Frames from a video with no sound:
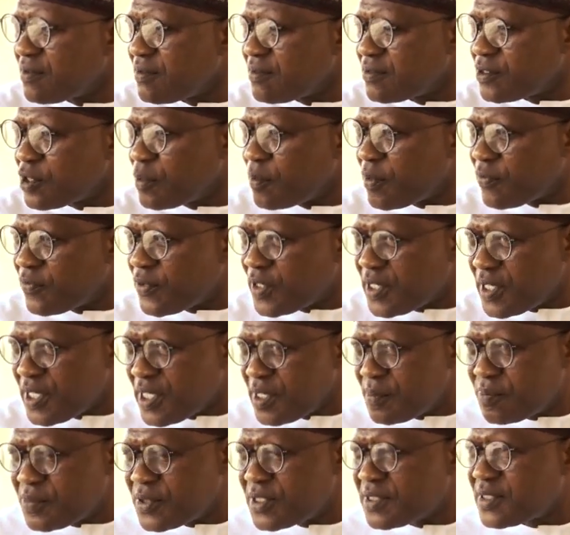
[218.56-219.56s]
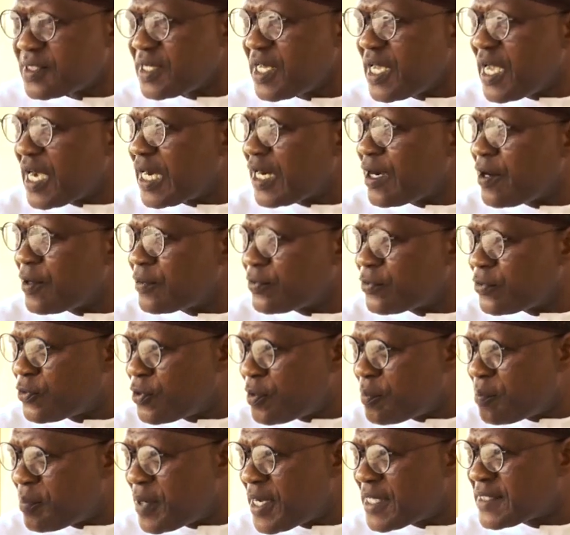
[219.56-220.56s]
some of the names, account
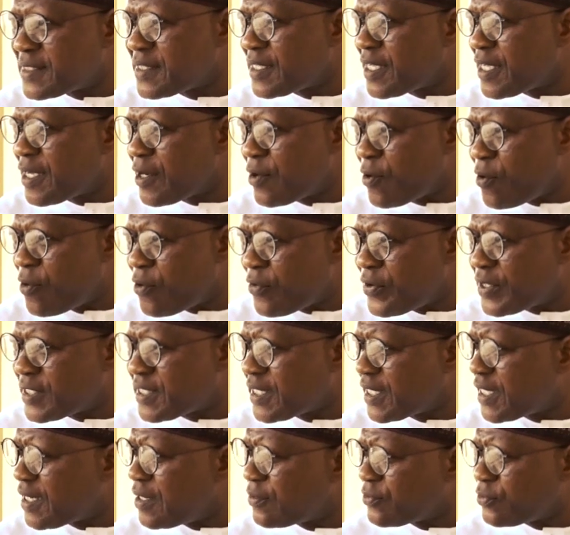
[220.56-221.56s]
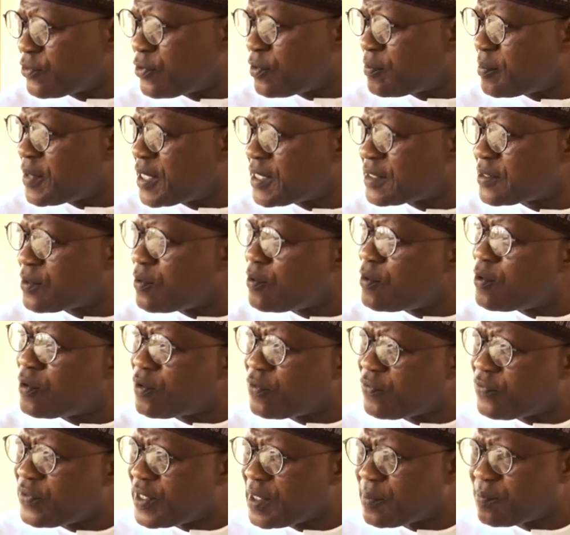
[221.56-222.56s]
numbers, incorrect account numbers, all
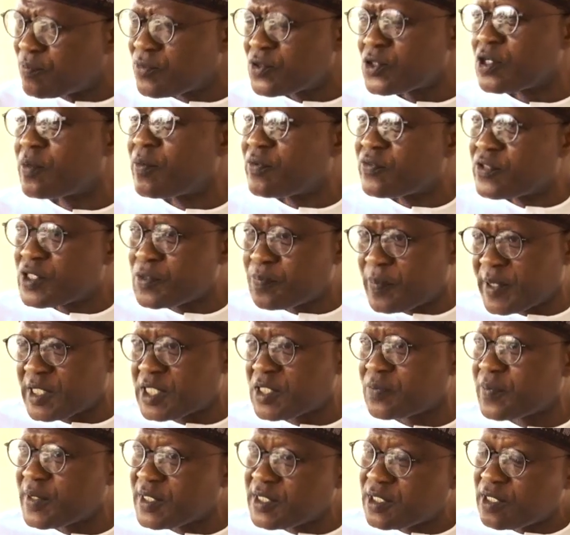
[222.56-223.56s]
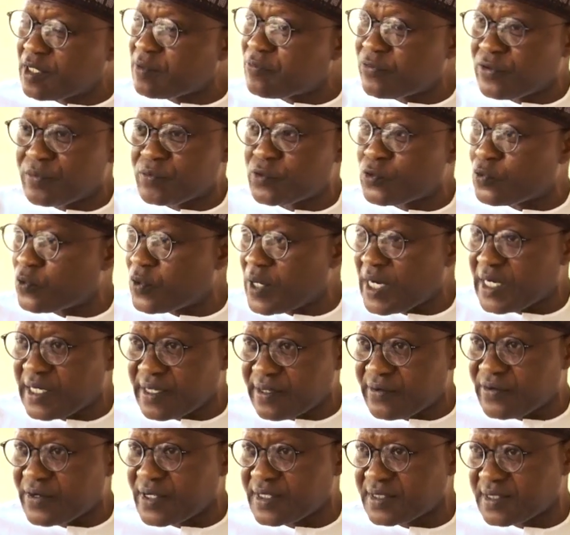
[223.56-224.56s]
of them. Some of these participants came from the rural
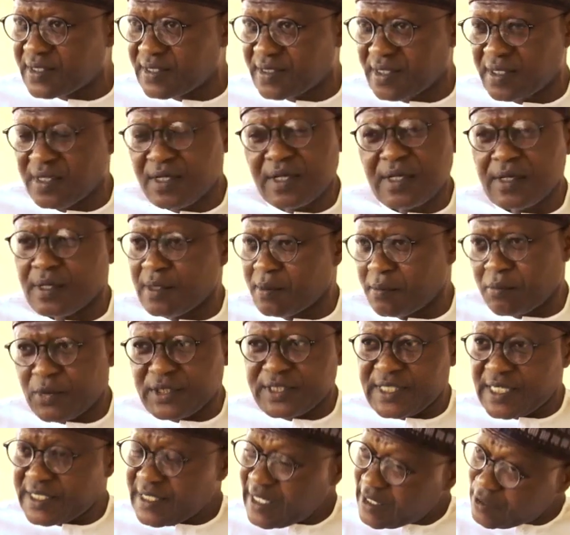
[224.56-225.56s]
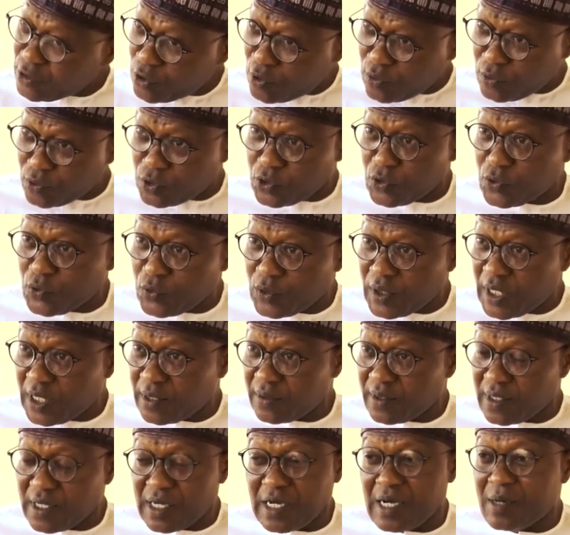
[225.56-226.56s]
areas. But as I talk to you
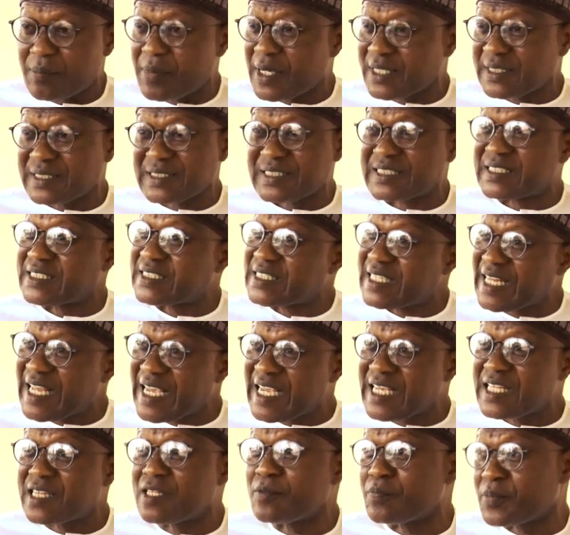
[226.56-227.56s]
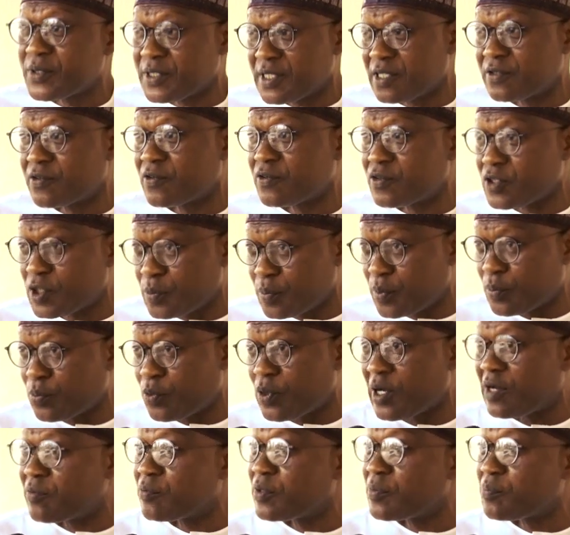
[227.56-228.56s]
now, about 90% of these
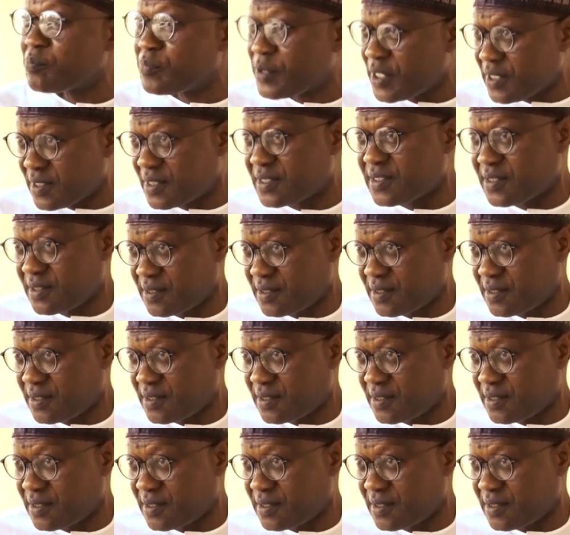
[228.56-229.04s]
people have been paid.